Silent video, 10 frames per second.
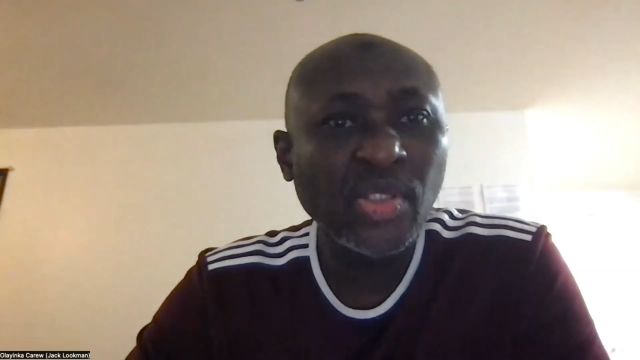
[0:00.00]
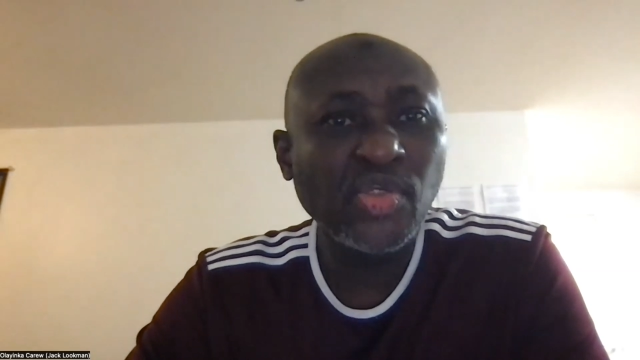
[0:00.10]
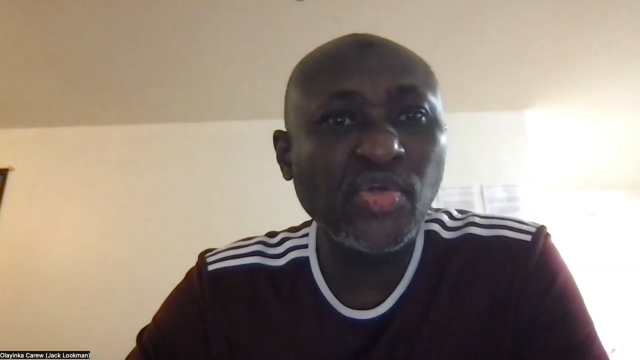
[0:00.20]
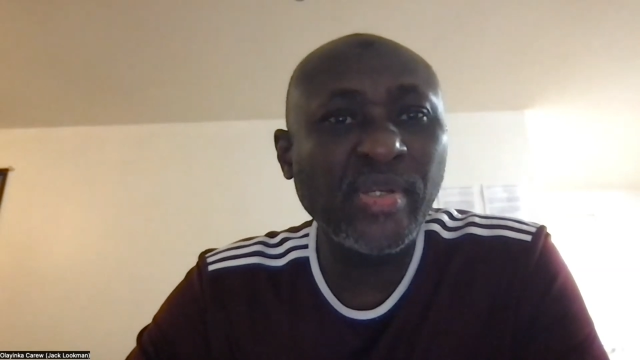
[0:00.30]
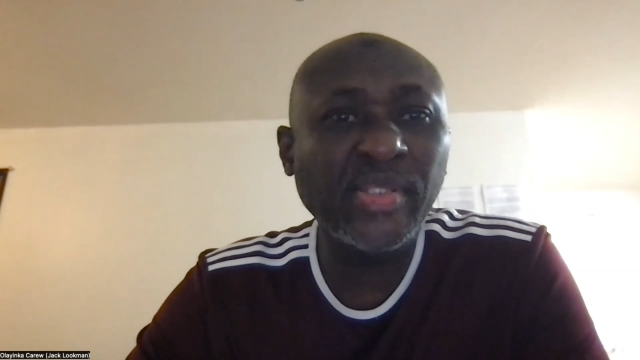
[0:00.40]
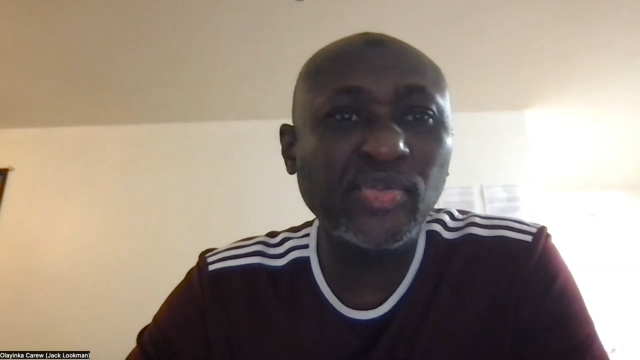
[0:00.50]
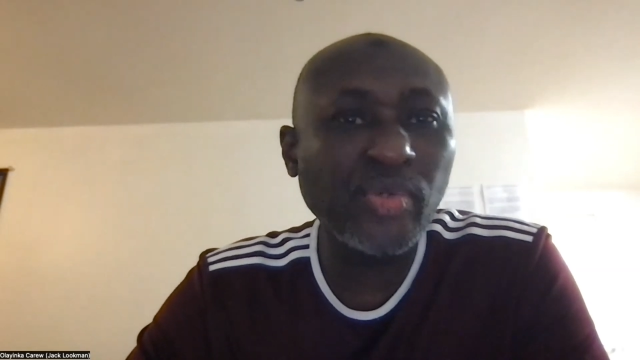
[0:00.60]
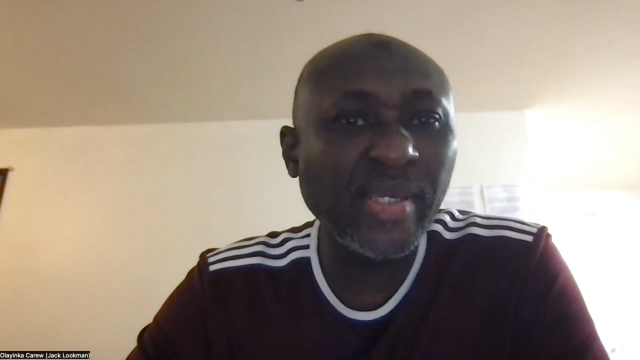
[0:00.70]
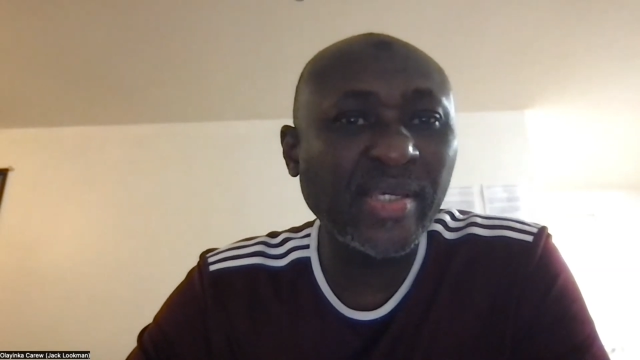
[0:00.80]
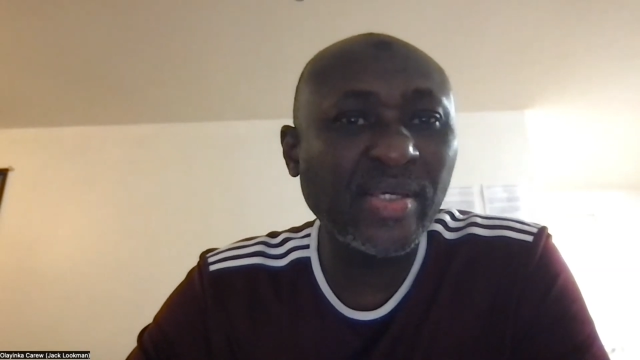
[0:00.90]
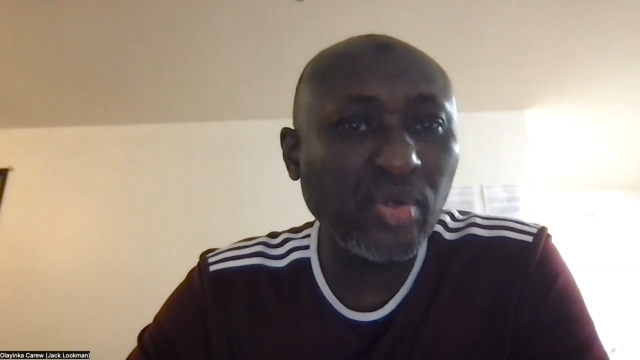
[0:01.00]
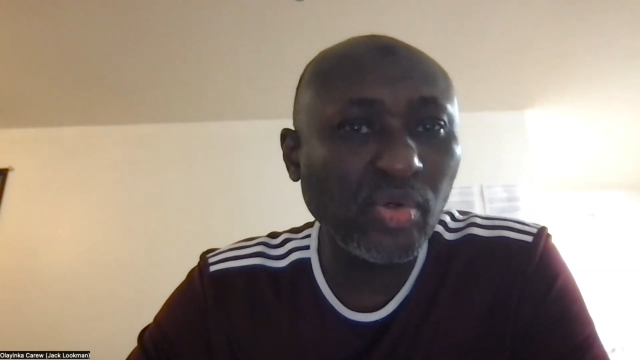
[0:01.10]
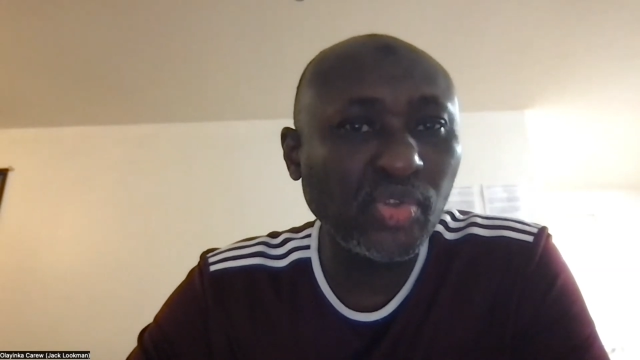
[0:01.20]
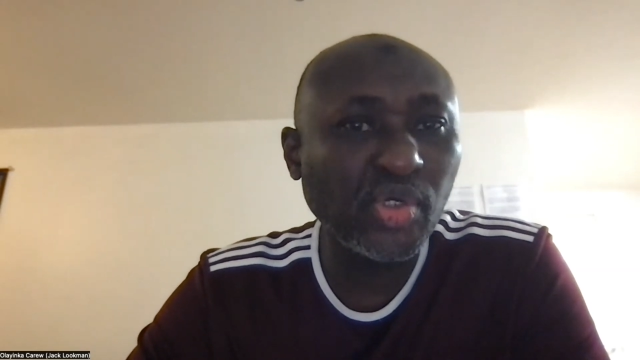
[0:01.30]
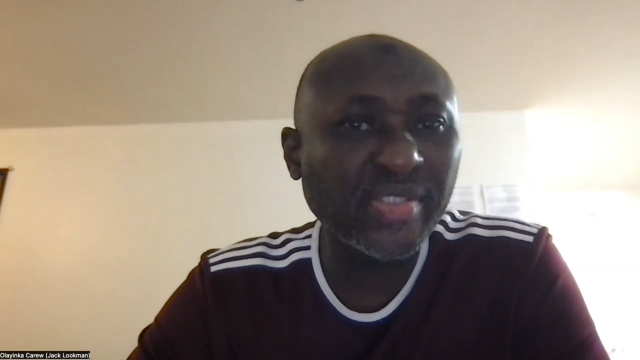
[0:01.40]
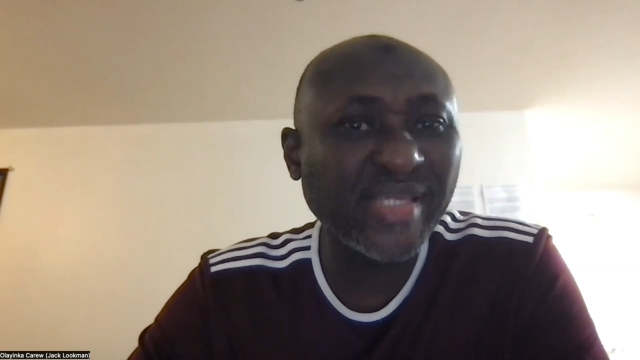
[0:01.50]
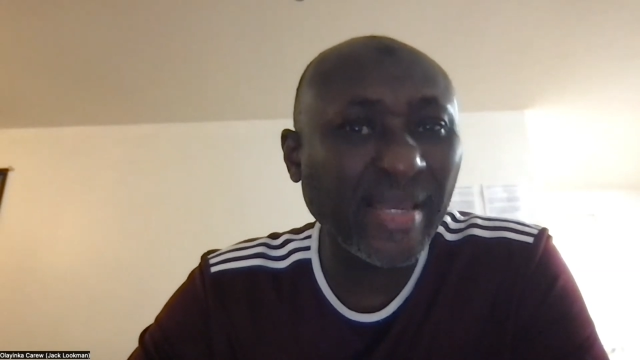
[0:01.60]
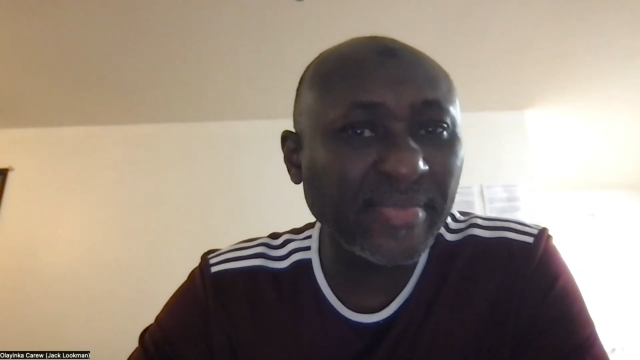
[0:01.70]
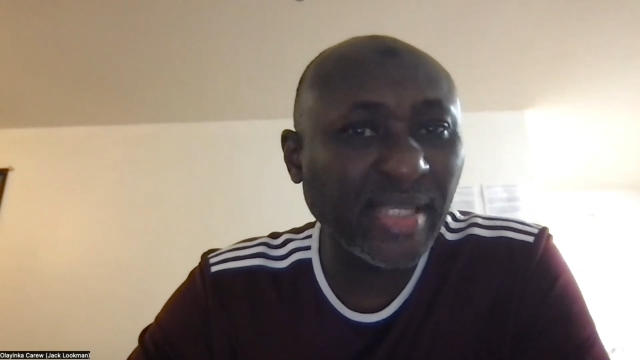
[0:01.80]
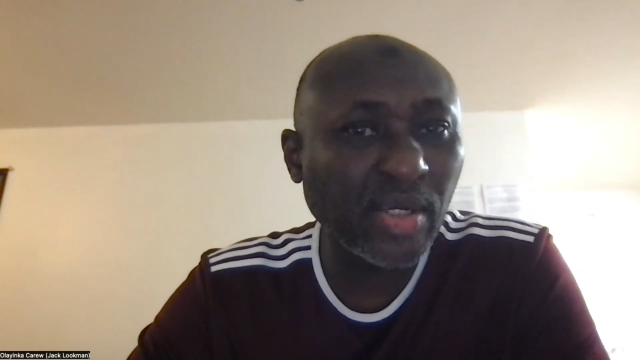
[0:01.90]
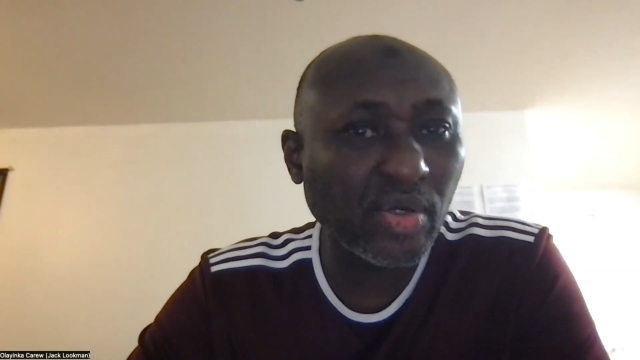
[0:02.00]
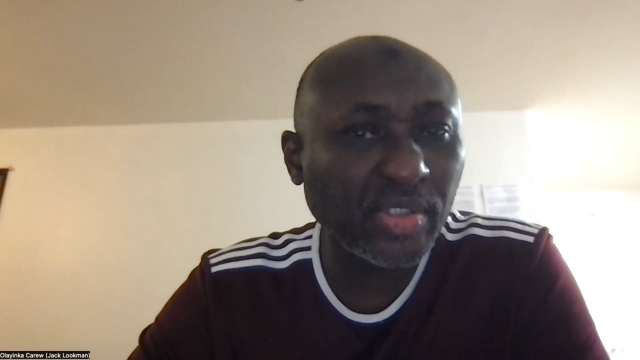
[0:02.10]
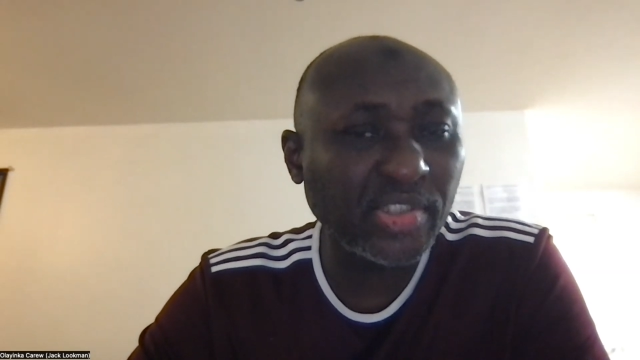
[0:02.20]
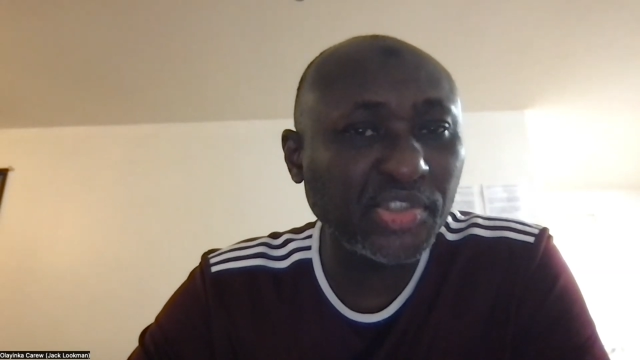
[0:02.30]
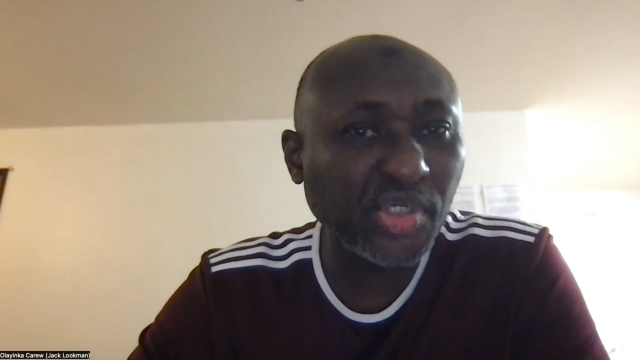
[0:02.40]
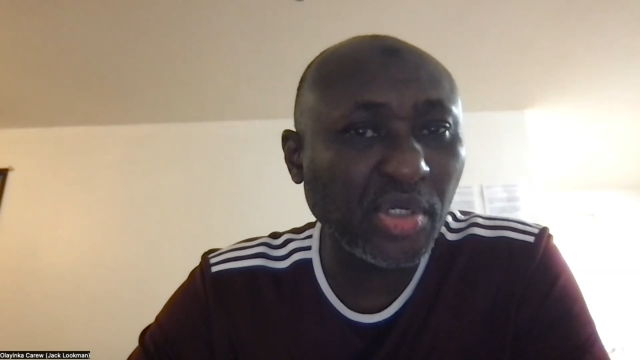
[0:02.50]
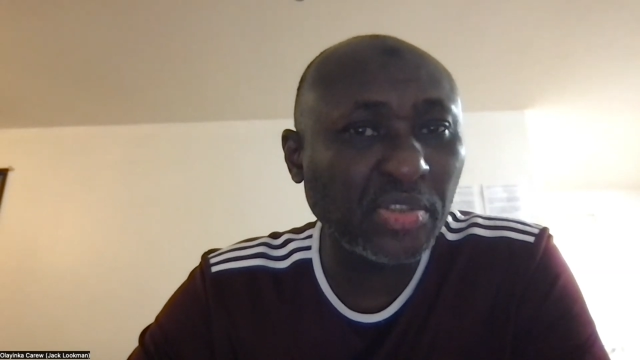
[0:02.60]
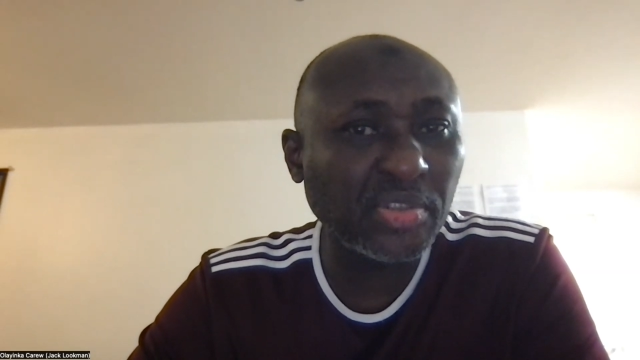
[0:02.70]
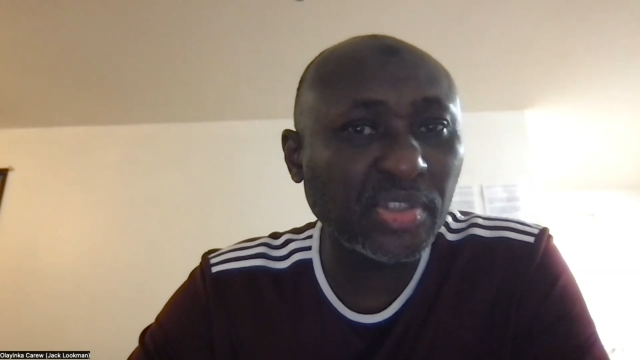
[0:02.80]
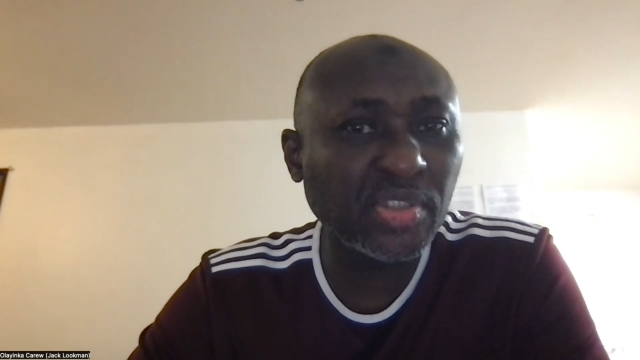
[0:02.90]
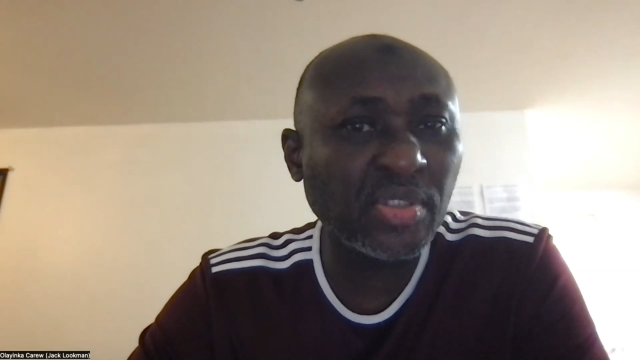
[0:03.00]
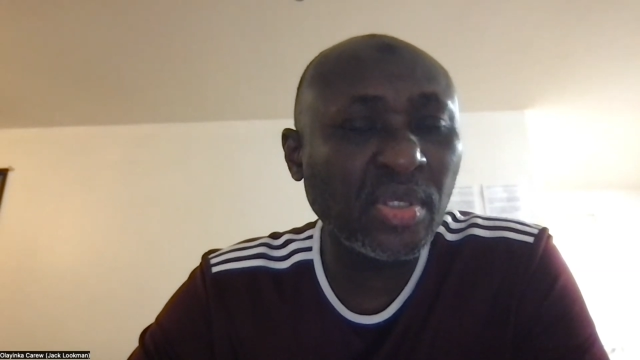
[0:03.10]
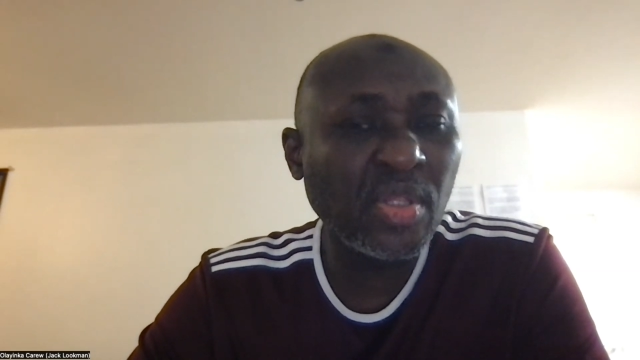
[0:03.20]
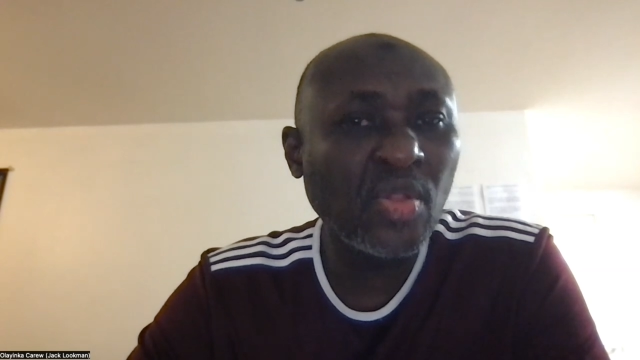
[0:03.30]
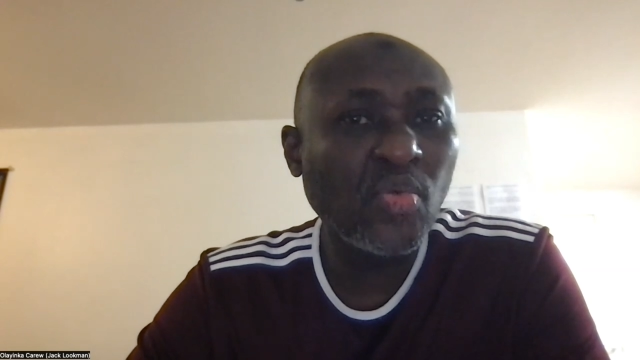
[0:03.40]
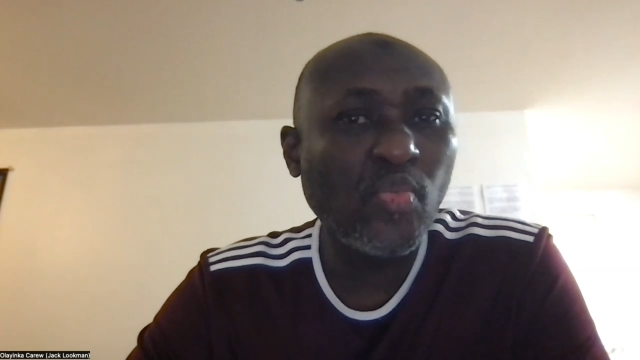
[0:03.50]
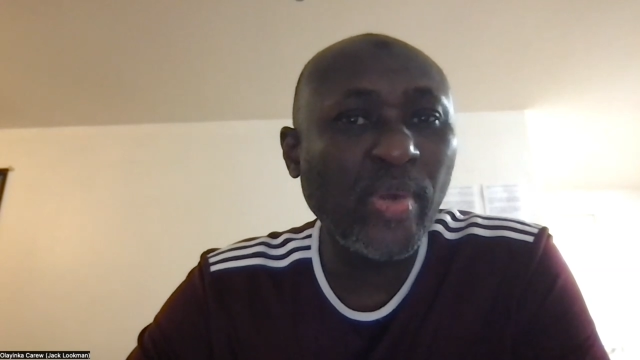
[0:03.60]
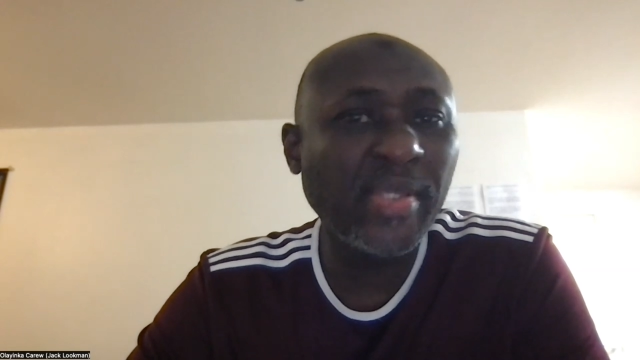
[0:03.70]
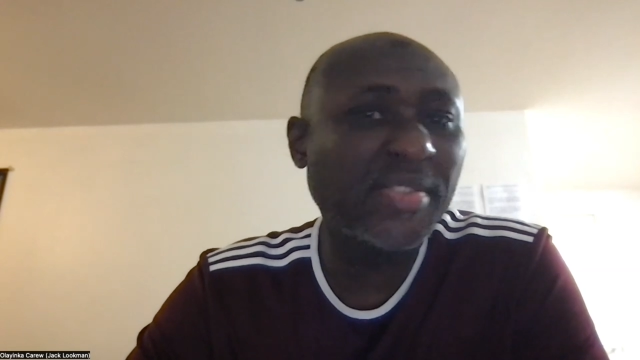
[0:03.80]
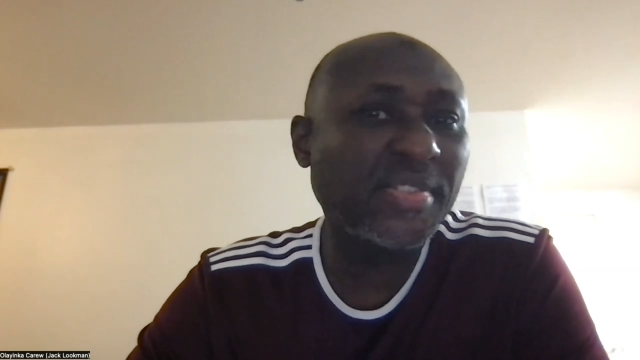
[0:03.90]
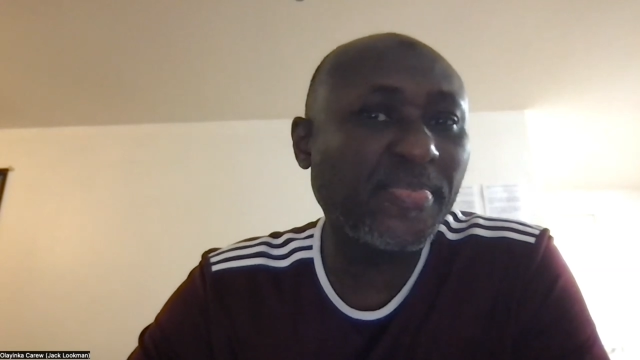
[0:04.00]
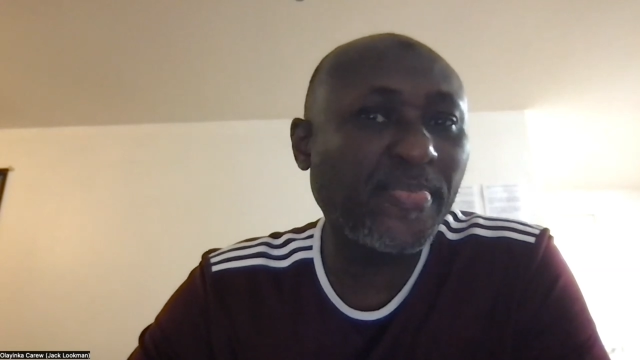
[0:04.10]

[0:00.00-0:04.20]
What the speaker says: You need to include your terms and conditions, which